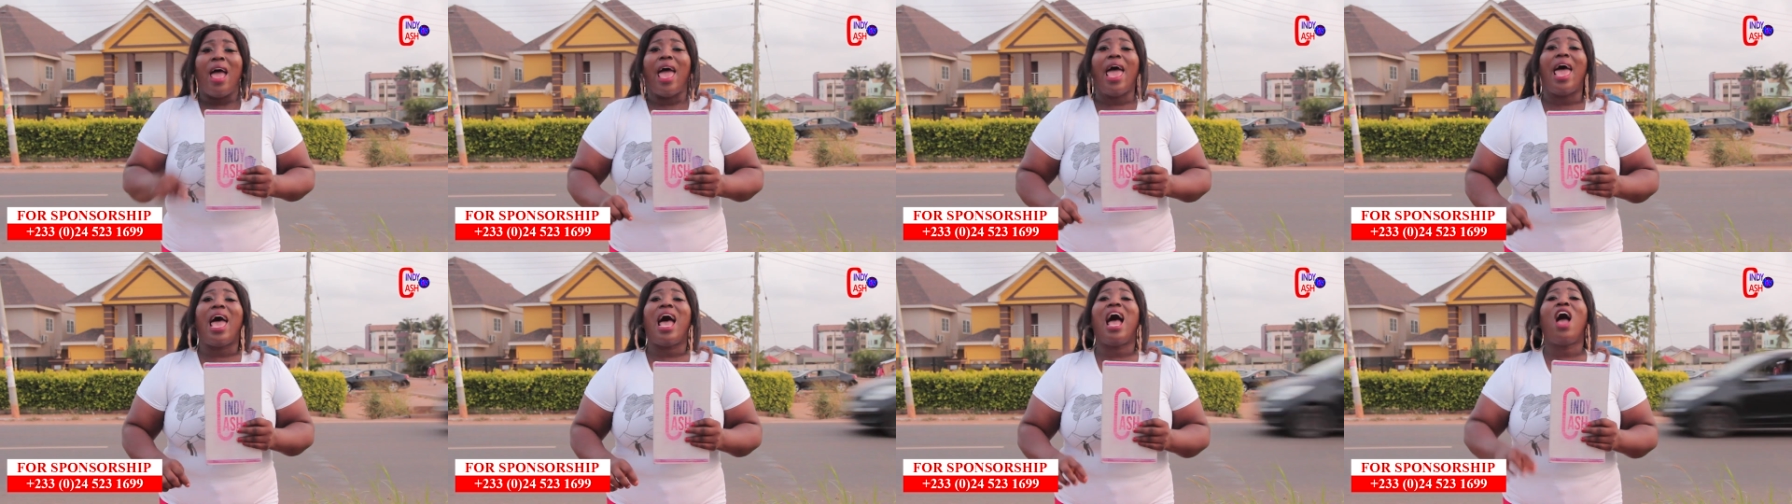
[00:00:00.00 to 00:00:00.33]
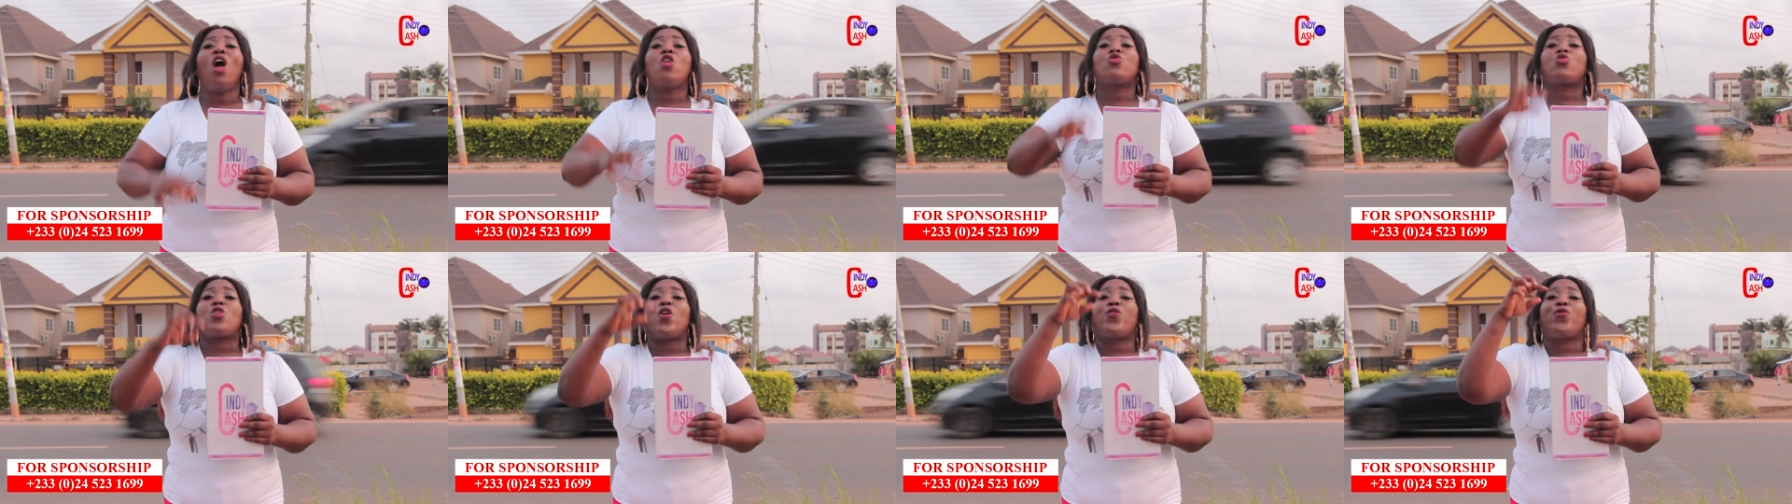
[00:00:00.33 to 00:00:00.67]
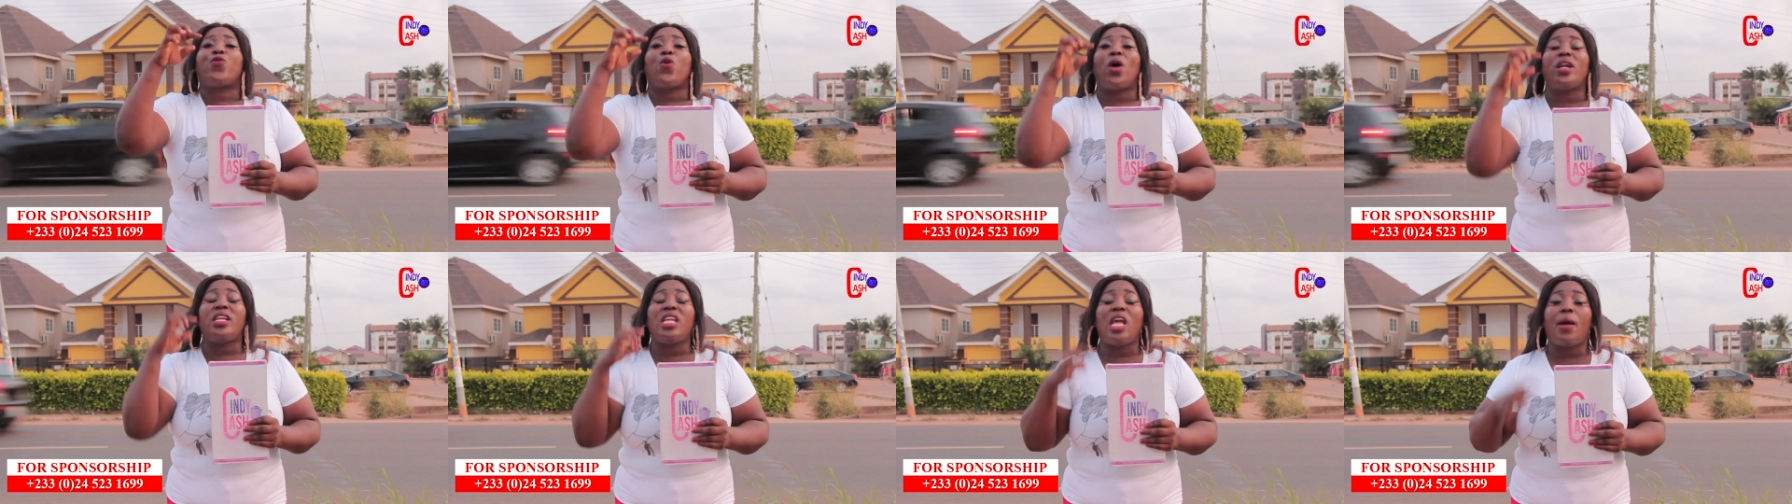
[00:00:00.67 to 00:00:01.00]
a
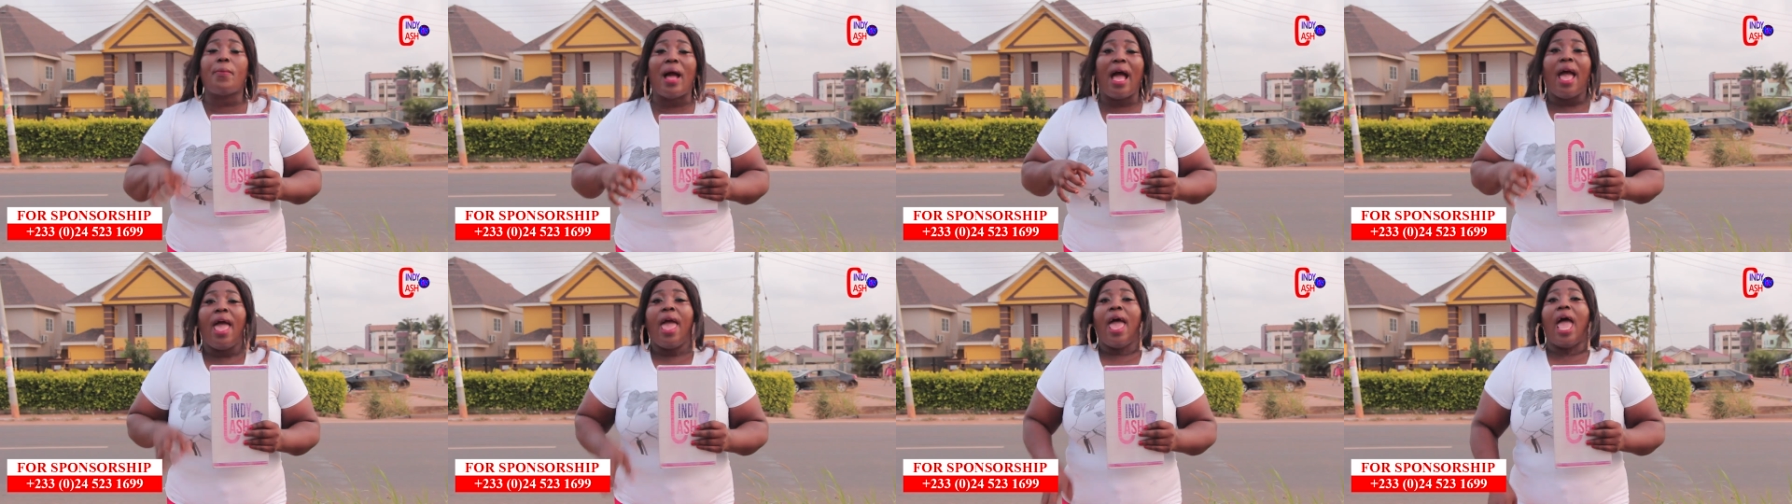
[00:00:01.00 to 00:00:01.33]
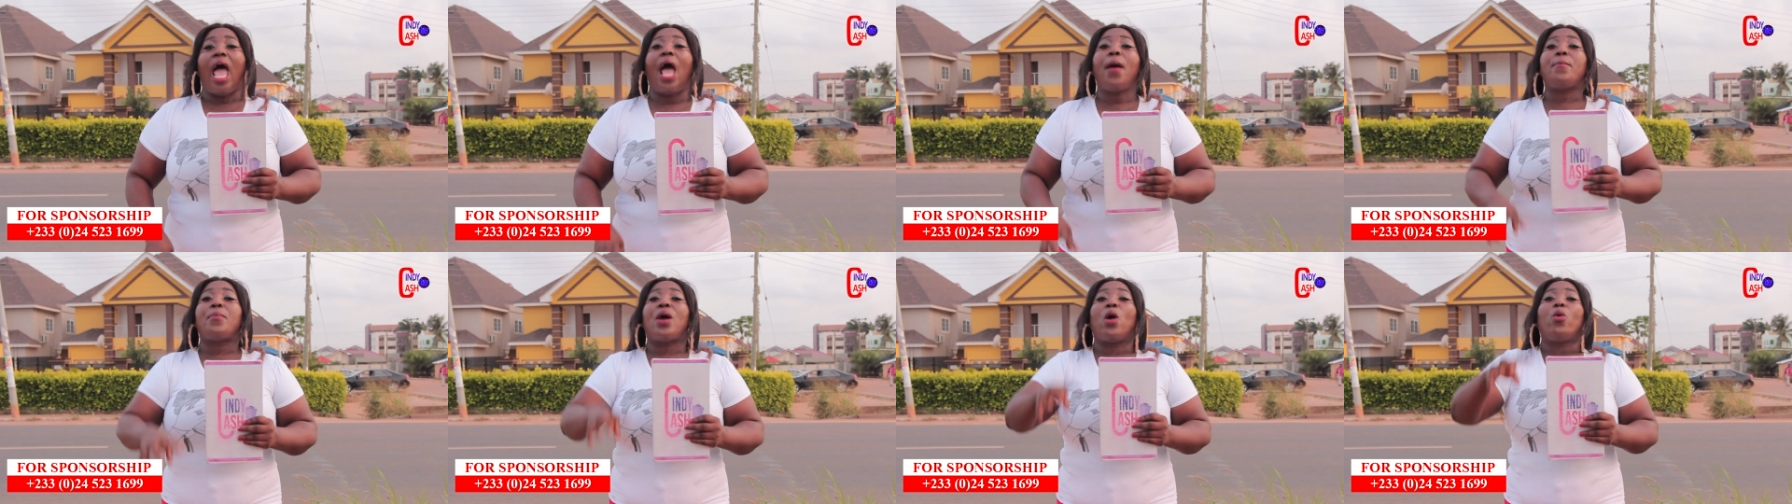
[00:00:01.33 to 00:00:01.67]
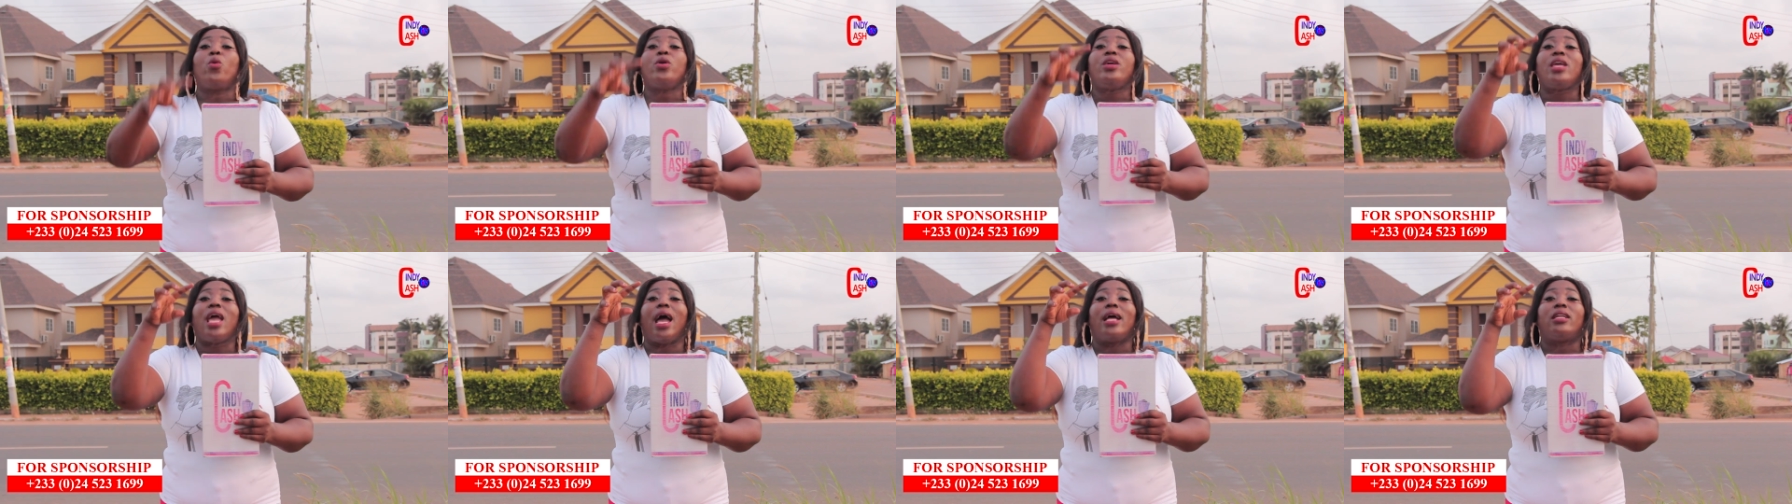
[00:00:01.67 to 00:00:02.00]
Hancrophoniama, and my
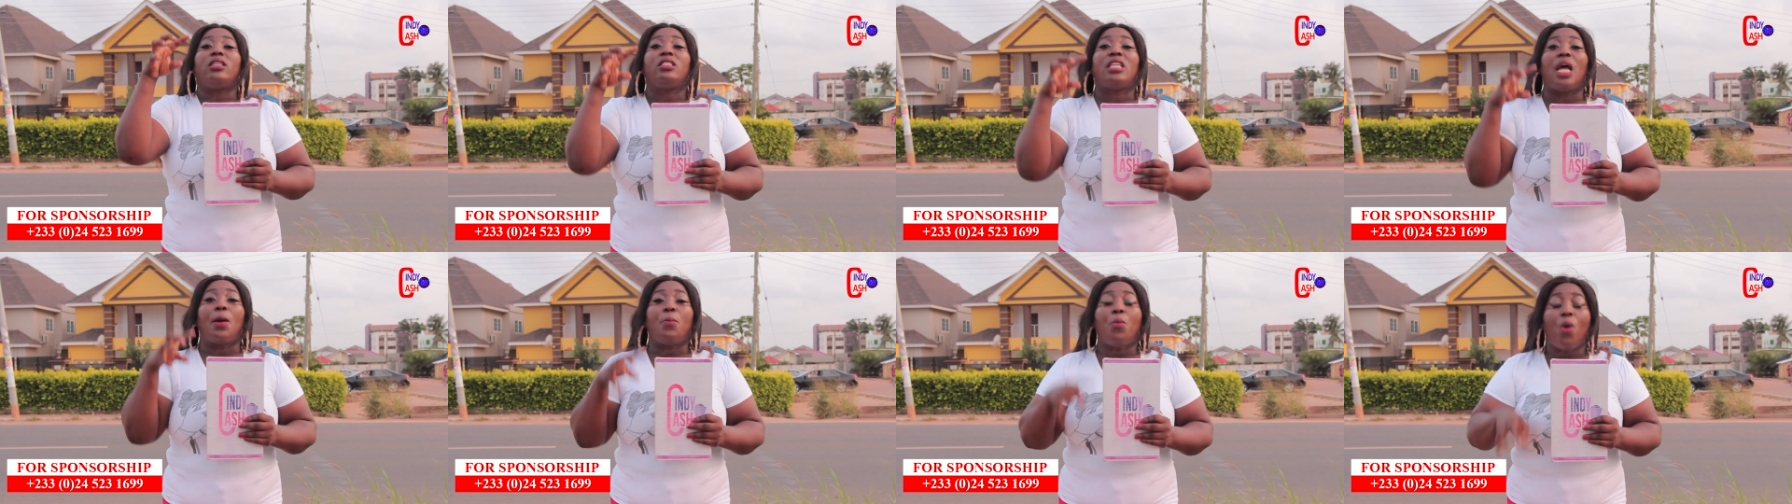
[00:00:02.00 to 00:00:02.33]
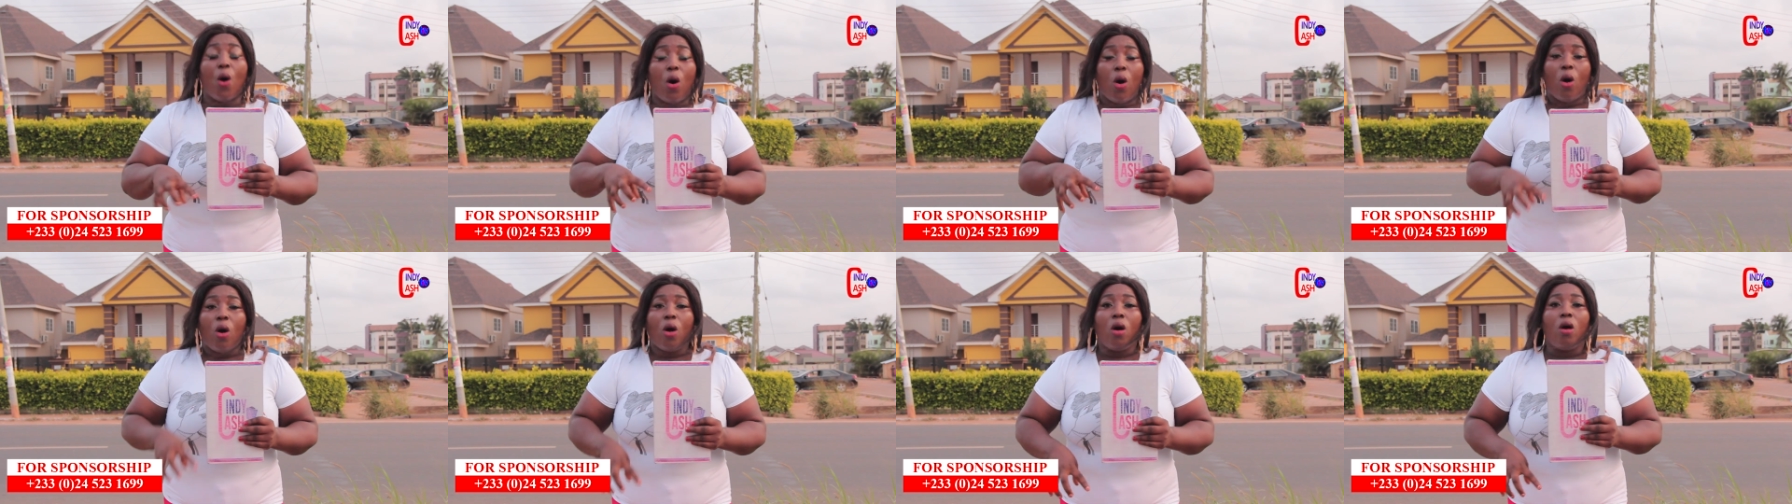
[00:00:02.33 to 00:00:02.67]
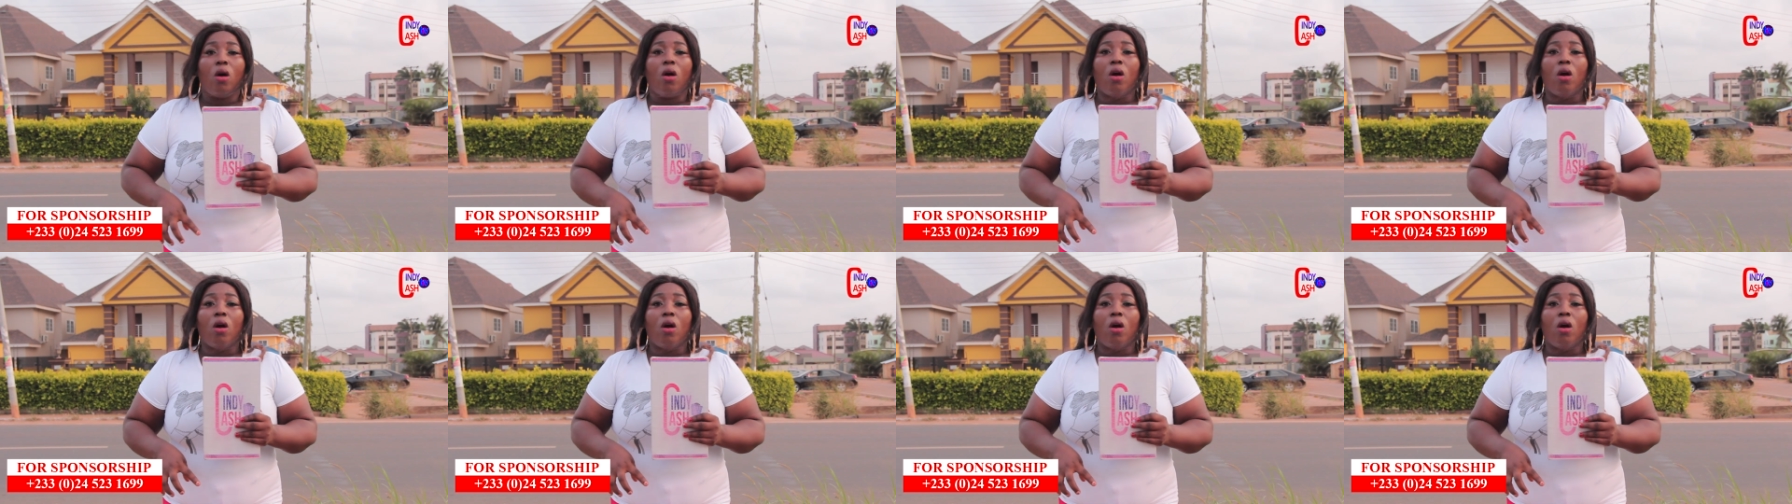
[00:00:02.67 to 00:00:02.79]
we are demo,